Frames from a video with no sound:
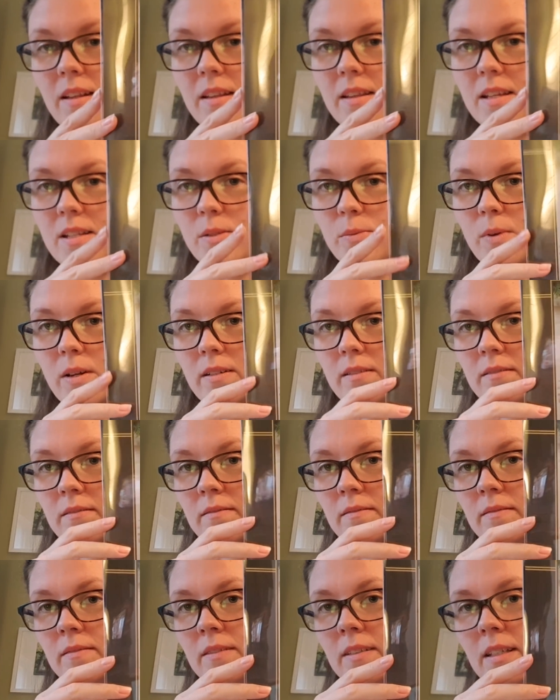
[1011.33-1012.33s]
this one,
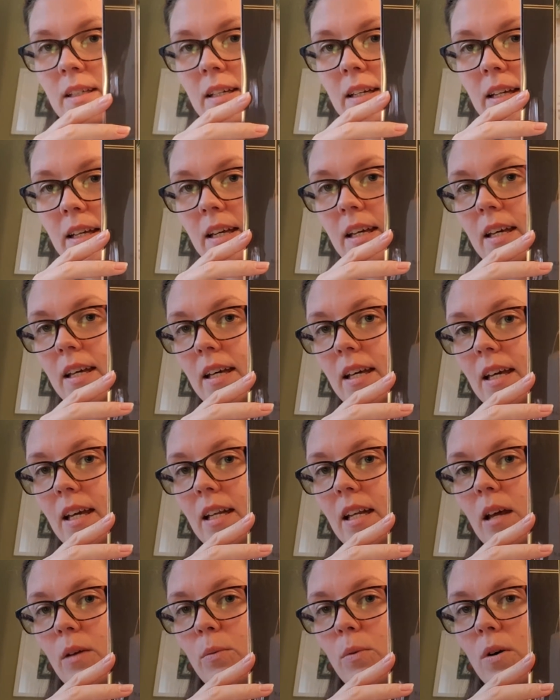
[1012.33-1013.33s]

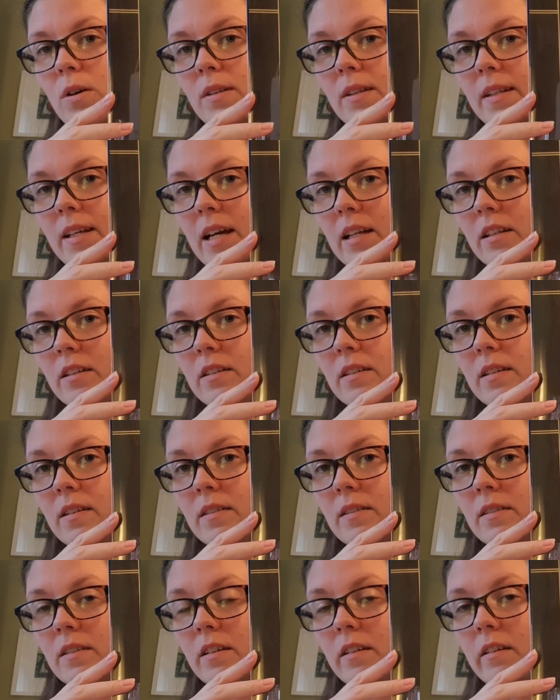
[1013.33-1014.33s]
and I want that
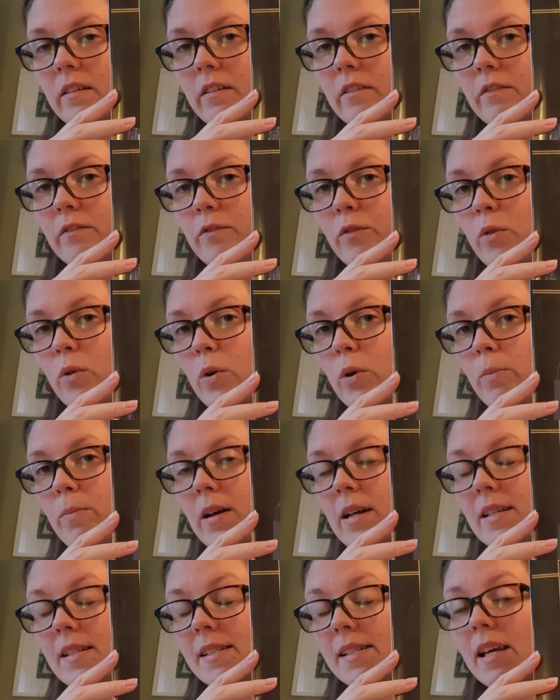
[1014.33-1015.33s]
for
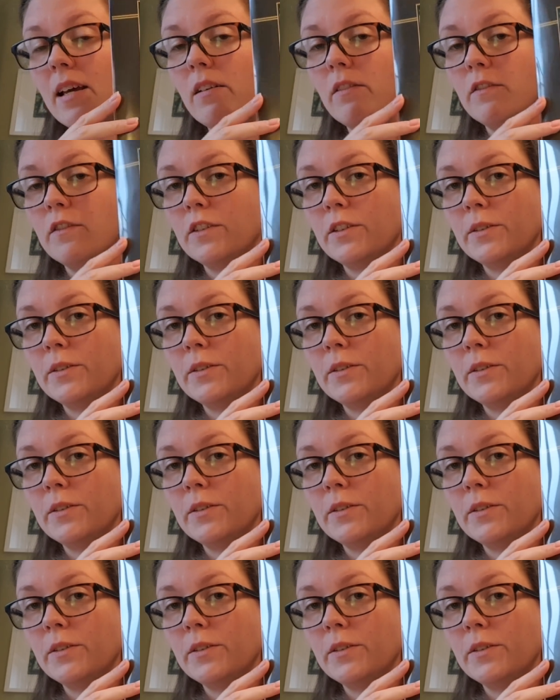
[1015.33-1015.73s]
myself.